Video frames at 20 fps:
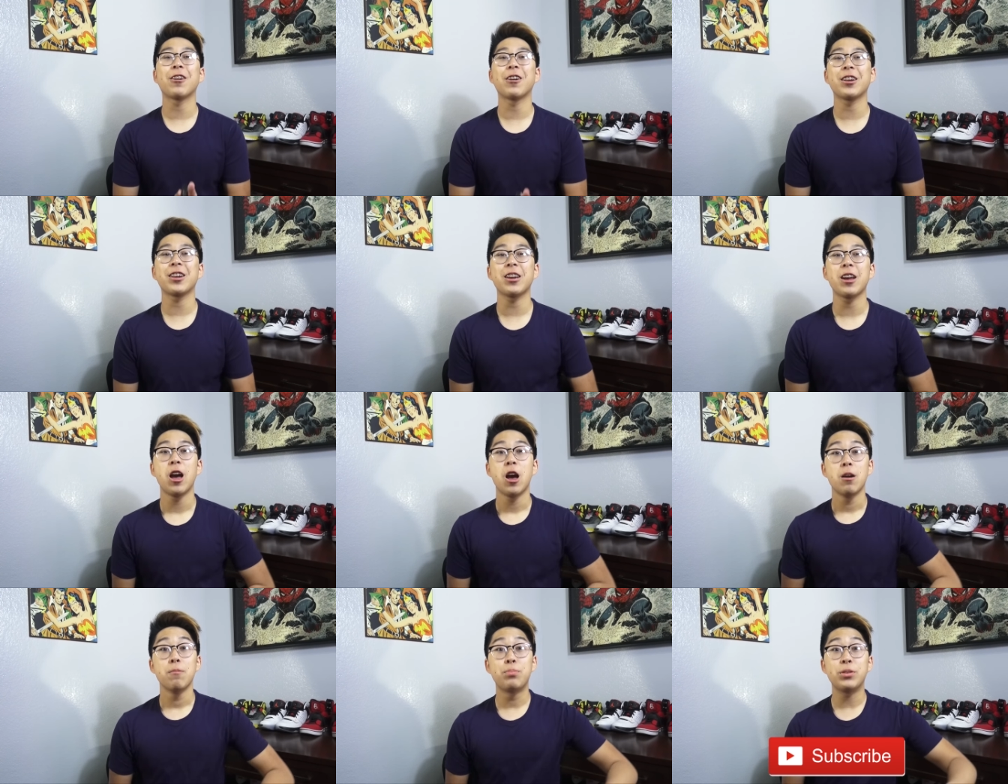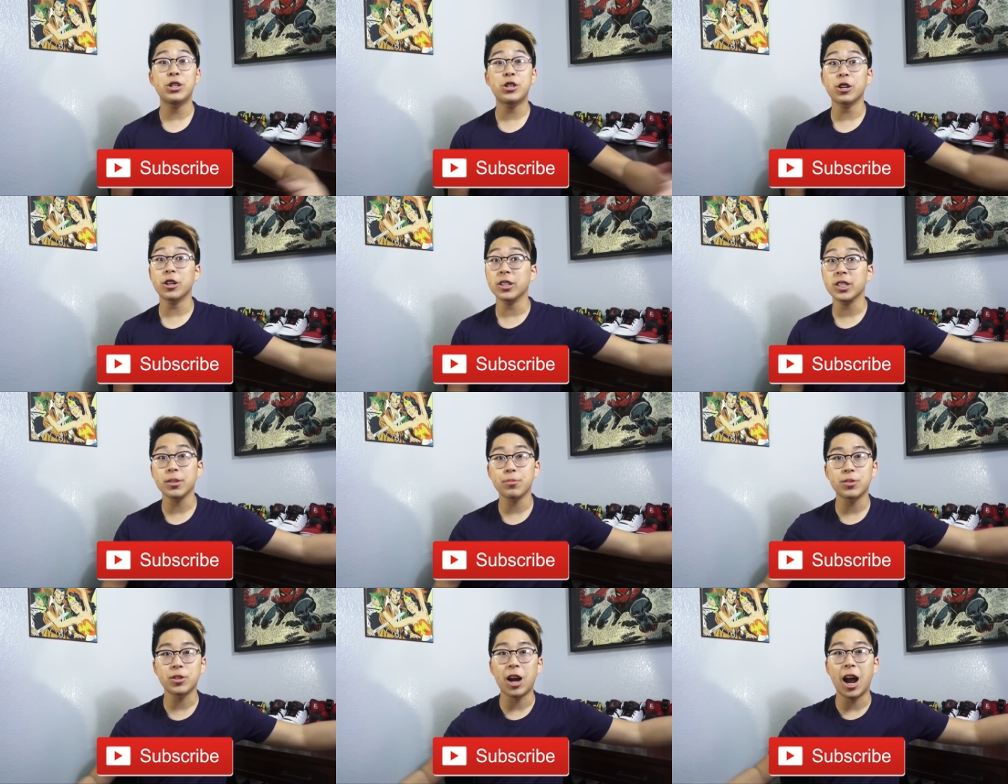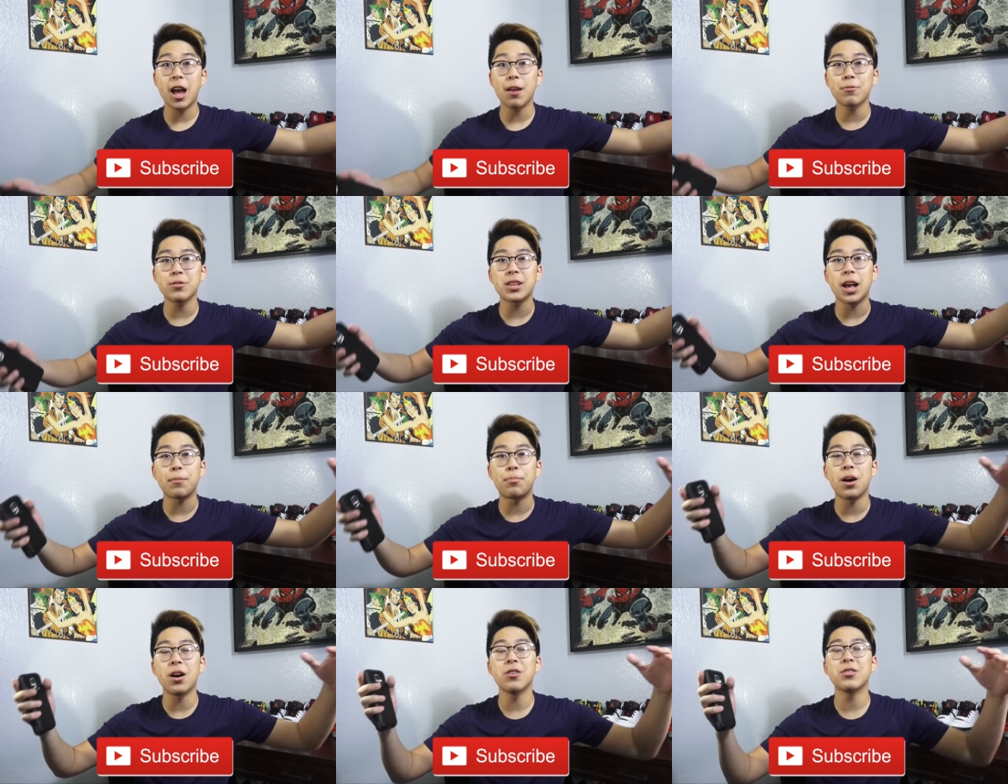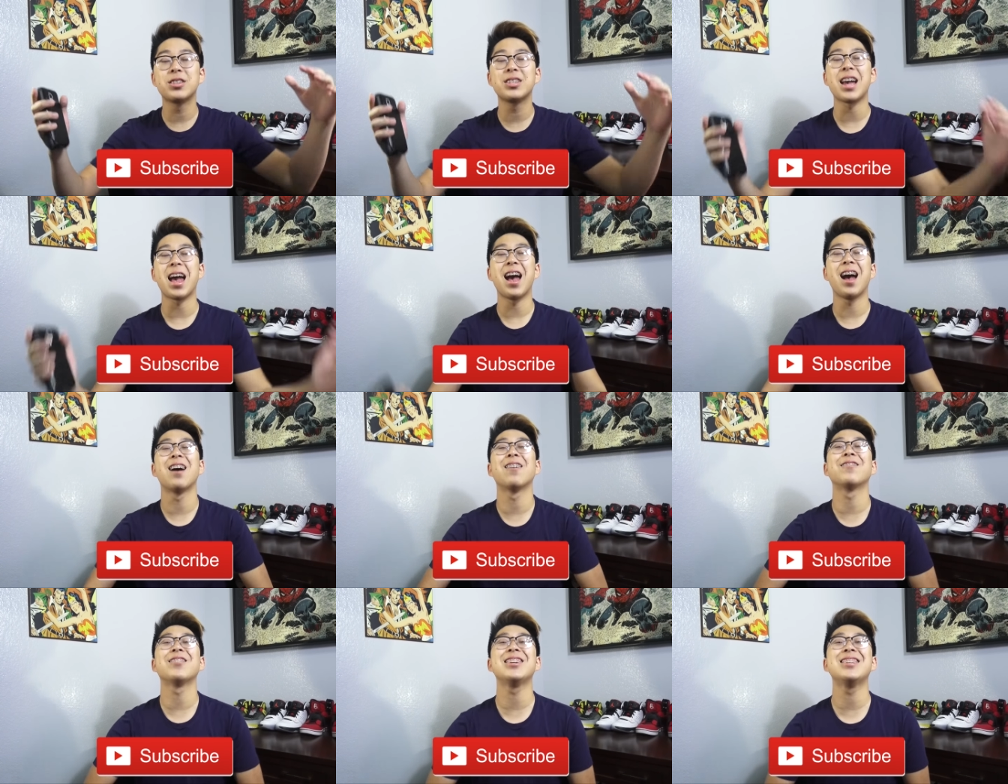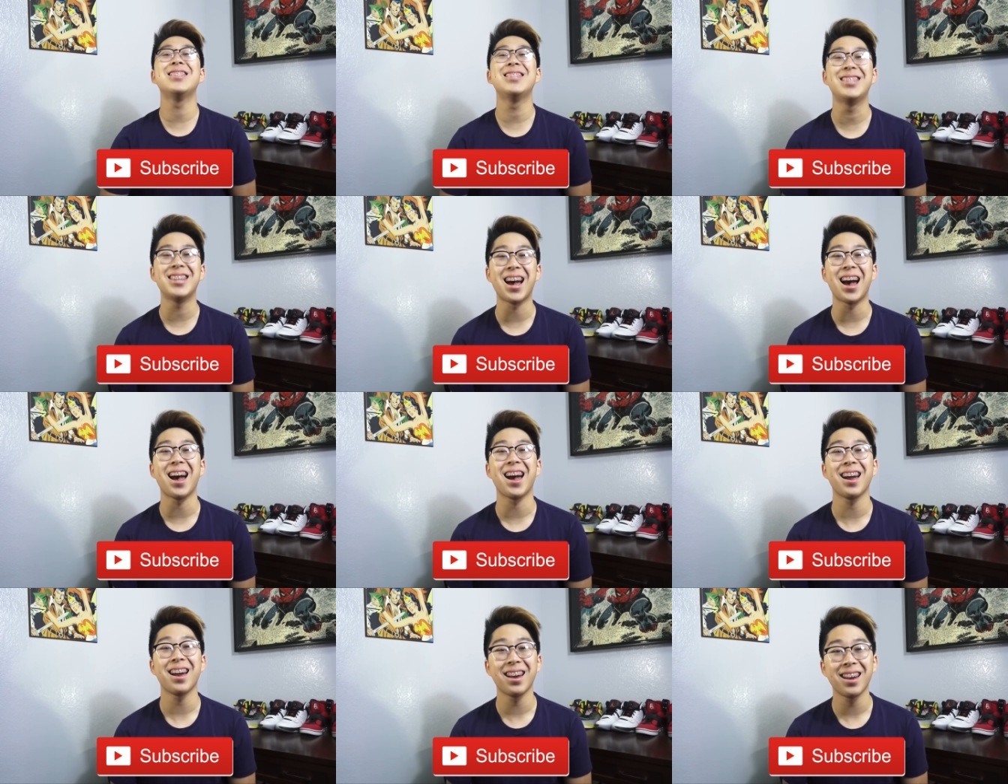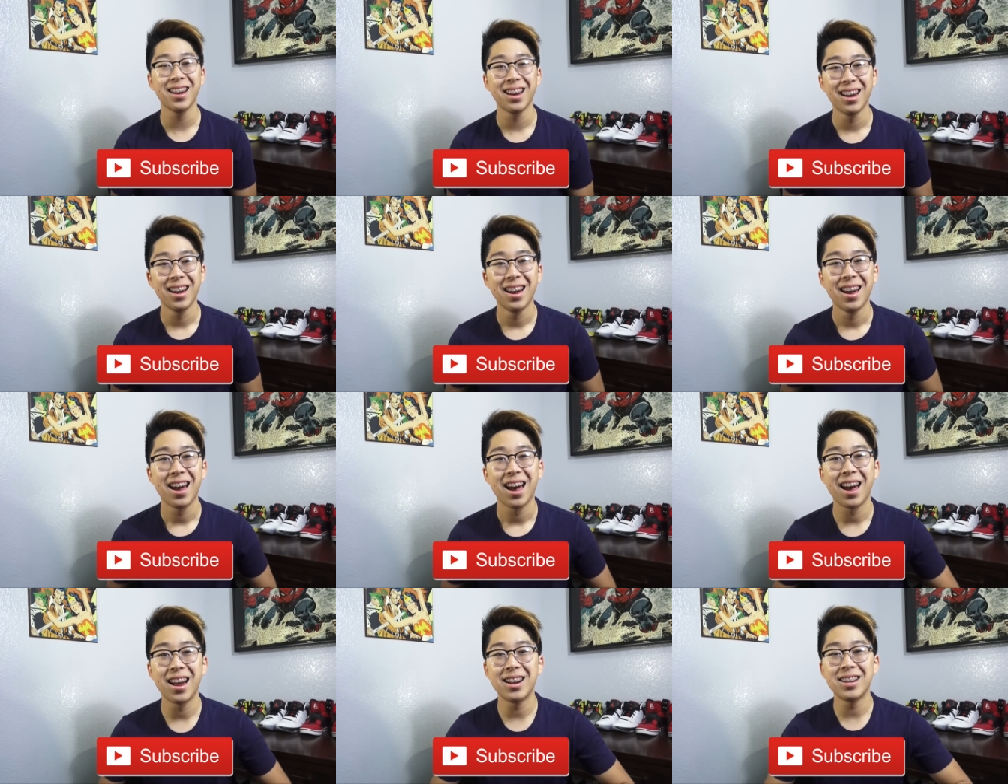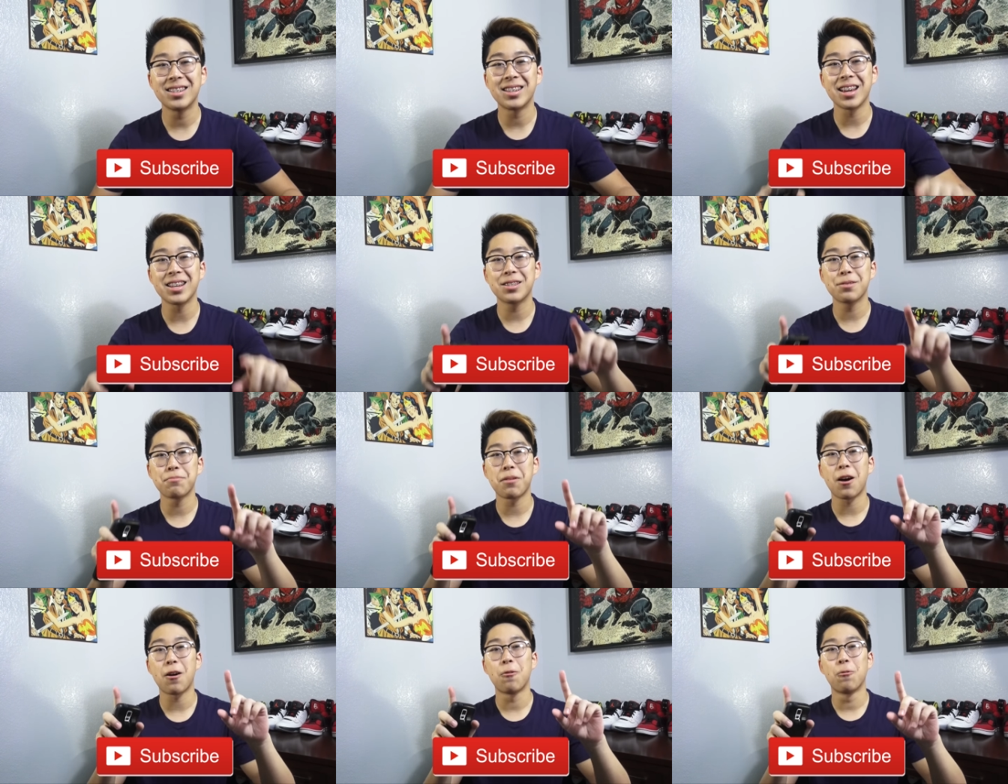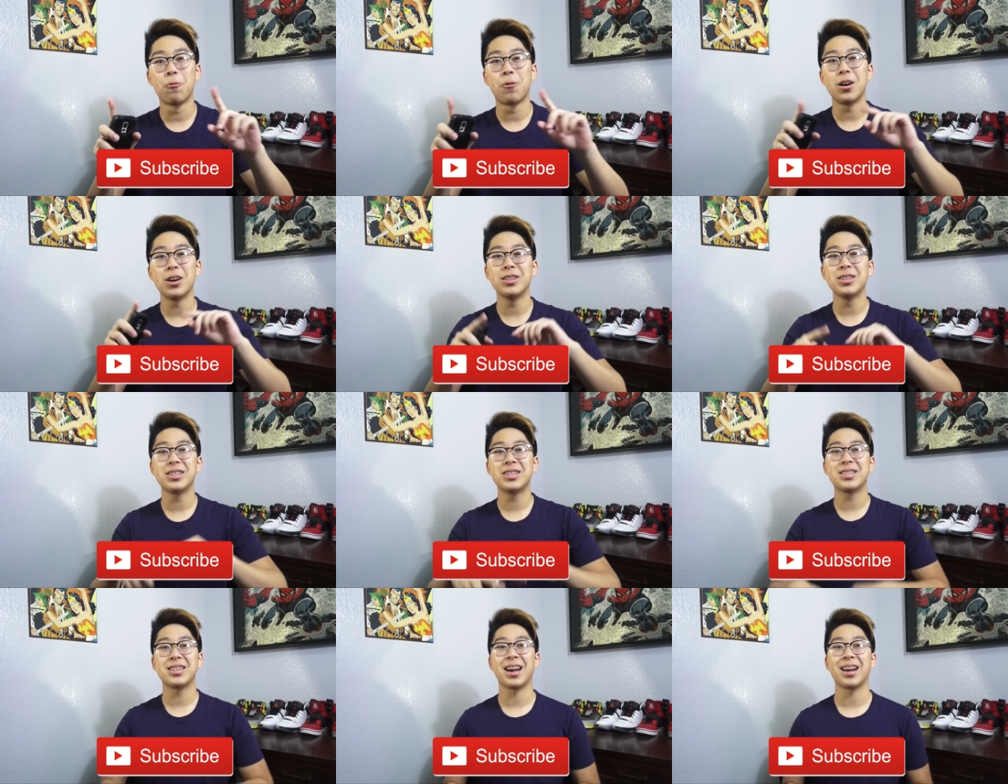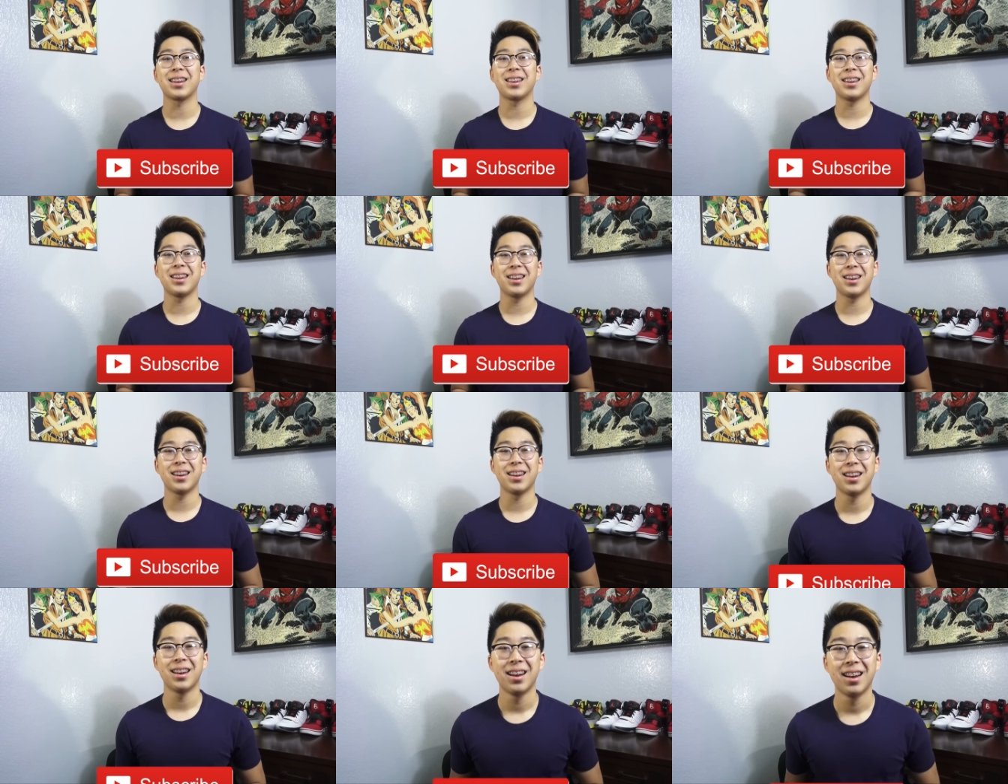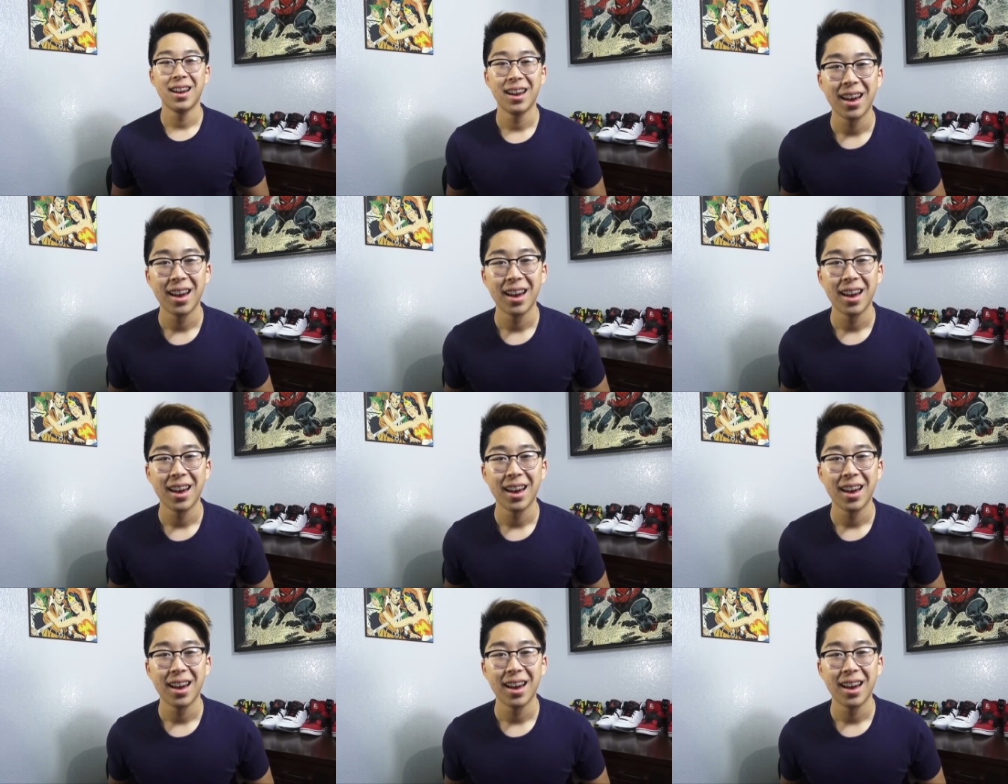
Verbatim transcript: already, be sure to subscribe because I post every day. And it takes about one second.